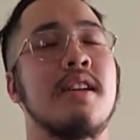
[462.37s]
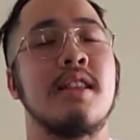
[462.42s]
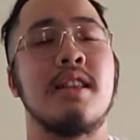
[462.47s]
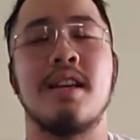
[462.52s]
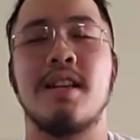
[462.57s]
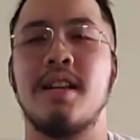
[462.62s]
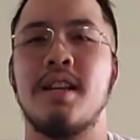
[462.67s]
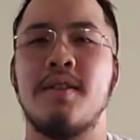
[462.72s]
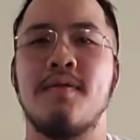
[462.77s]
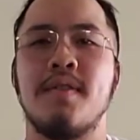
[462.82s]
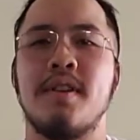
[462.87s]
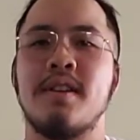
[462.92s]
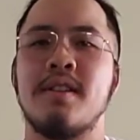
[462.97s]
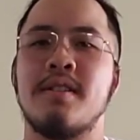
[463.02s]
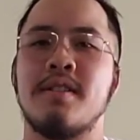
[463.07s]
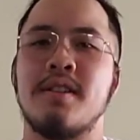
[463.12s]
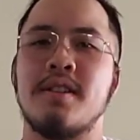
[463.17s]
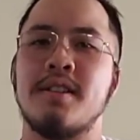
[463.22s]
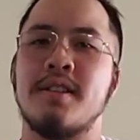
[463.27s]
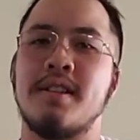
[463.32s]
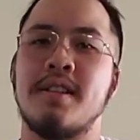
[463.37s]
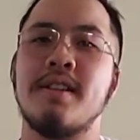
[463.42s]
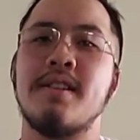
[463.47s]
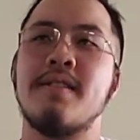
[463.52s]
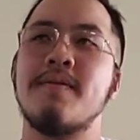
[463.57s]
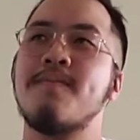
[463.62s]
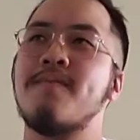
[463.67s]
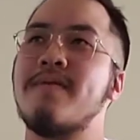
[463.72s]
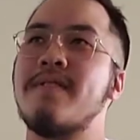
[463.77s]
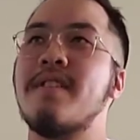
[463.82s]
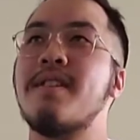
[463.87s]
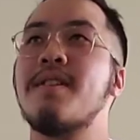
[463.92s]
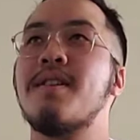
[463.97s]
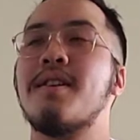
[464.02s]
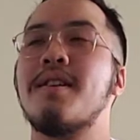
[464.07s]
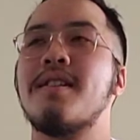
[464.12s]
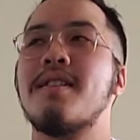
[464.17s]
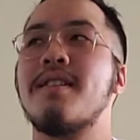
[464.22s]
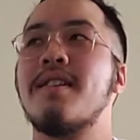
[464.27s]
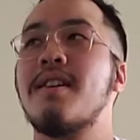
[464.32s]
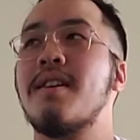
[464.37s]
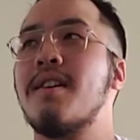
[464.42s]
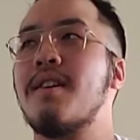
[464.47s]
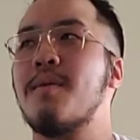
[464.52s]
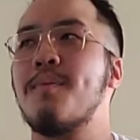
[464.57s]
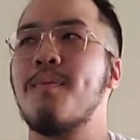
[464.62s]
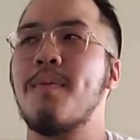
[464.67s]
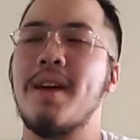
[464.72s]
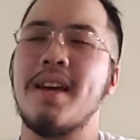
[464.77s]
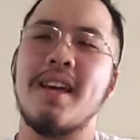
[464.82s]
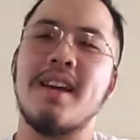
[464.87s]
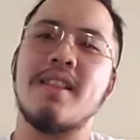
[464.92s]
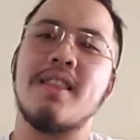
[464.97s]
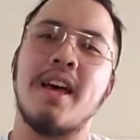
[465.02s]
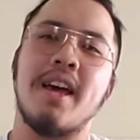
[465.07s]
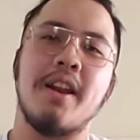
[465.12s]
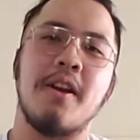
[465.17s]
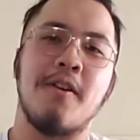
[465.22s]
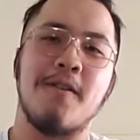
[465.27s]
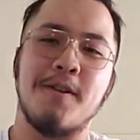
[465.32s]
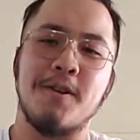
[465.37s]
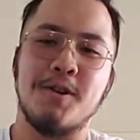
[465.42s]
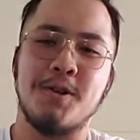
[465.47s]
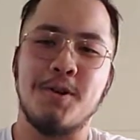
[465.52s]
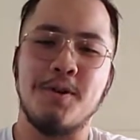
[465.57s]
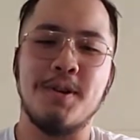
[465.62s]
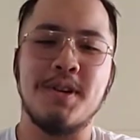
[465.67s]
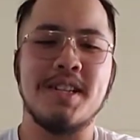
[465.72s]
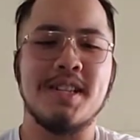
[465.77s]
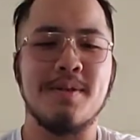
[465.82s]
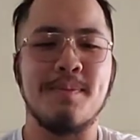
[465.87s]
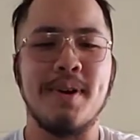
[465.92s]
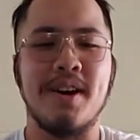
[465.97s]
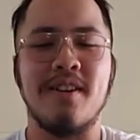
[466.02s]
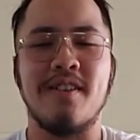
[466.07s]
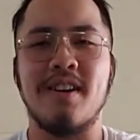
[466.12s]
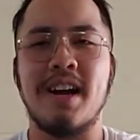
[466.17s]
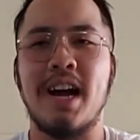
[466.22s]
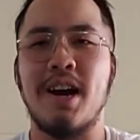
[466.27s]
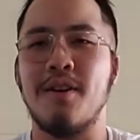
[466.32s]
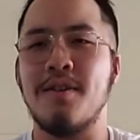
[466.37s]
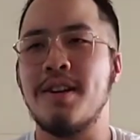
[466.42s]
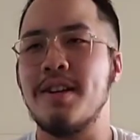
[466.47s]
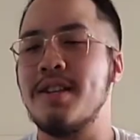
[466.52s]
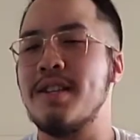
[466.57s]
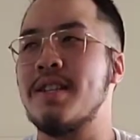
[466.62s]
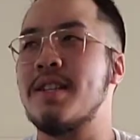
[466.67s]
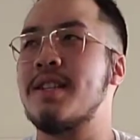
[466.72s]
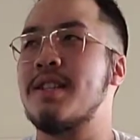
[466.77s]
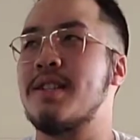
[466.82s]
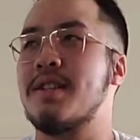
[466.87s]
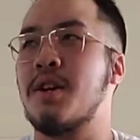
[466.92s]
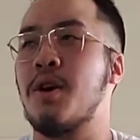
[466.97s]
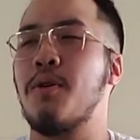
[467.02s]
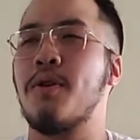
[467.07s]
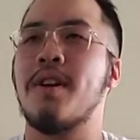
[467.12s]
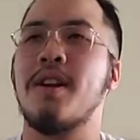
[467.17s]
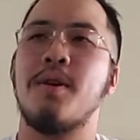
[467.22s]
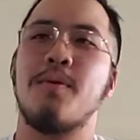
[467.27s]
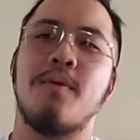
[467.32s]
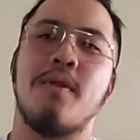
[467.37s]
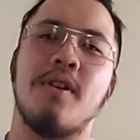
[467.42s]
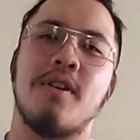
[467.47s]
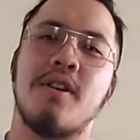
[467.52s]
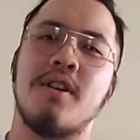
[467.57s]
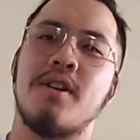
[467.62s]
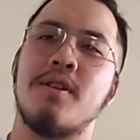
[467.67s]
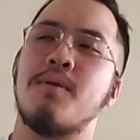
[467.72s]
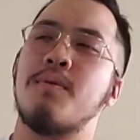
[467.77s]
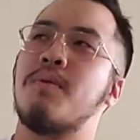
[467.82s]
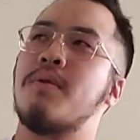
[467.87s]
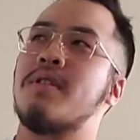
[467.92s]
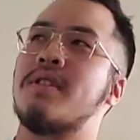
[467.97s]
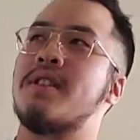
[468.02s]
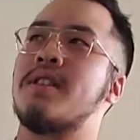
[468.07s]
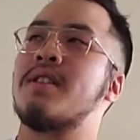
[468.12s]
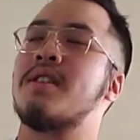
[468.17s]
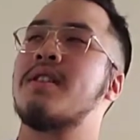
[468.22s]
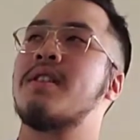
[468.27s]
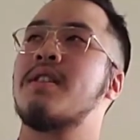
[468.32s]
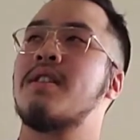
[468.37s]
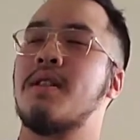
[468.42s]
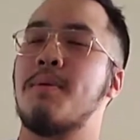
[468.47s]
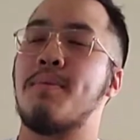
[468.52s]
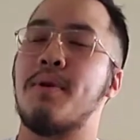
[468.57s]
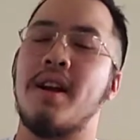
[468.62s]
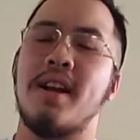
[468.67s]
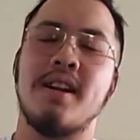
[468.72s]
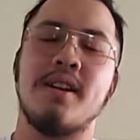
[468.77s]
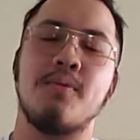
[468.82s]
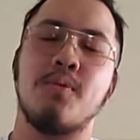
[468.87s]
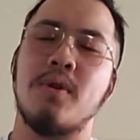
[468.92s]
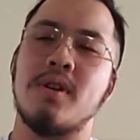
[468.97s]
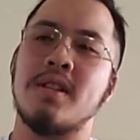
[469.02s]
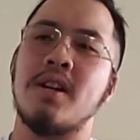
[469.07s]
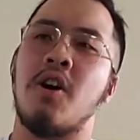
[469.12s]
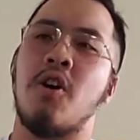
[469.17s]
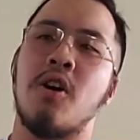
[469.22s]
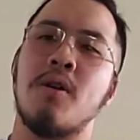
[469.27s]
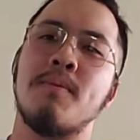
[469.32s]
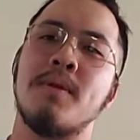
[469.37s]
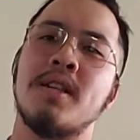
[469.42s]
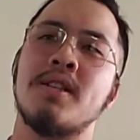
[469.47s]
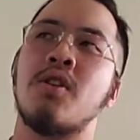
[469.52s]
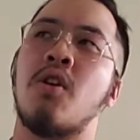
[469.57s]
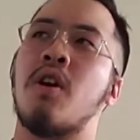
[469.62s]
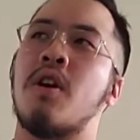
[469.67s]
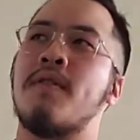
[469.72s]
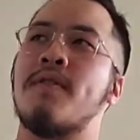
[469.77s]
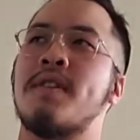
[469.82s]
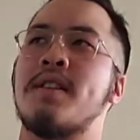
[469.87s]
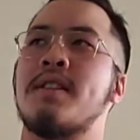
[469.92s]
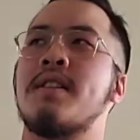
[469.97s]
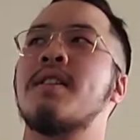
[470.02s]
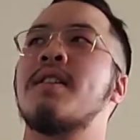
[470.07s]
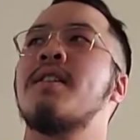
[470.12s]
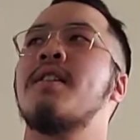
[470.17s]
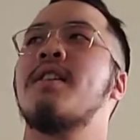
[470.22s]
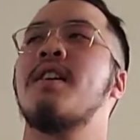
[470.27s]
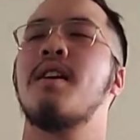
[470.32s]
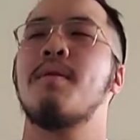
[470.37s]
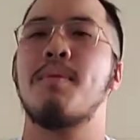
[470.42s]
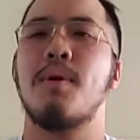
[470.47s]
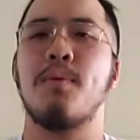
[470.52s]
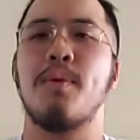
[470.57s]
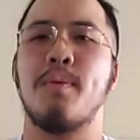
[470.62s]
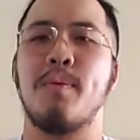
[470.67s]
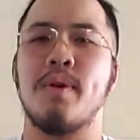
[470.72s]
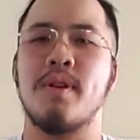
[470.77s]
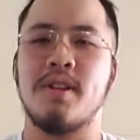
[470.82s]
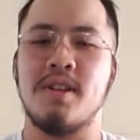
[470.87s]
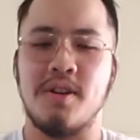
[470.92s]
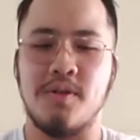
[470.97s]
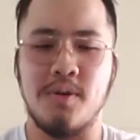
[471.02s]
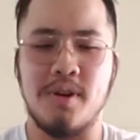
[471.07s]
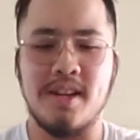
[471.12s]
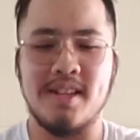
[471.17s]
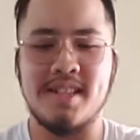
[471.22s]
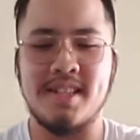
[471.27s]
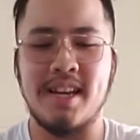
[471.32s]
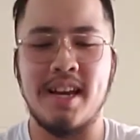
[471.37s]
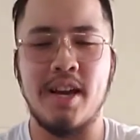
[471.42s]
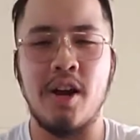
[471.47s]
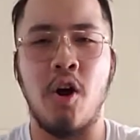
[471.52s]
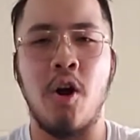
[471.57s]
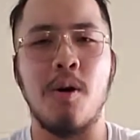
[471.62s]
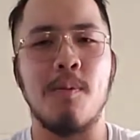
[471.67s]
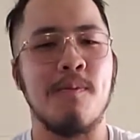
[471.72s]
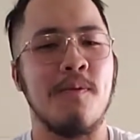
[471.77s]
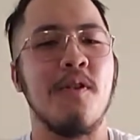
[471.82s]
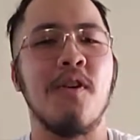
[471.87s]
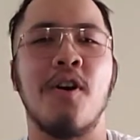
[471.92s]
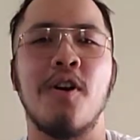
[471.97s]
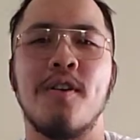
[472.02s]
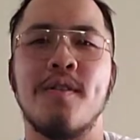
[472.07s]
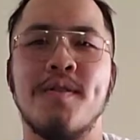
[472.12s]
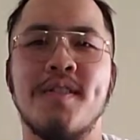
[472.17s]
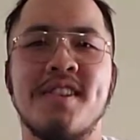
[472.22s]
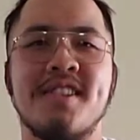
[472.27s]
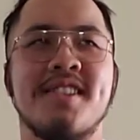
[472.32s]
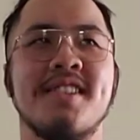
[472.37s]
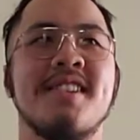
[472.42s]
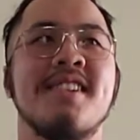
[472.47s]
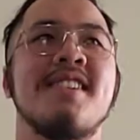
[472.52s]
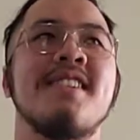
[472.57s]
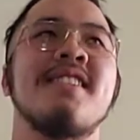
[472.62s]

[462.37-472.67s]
then even just making lighthearted jokes about how his coconut water the brand was Harmless Harvest, but we would joke and say Harmful Harvest.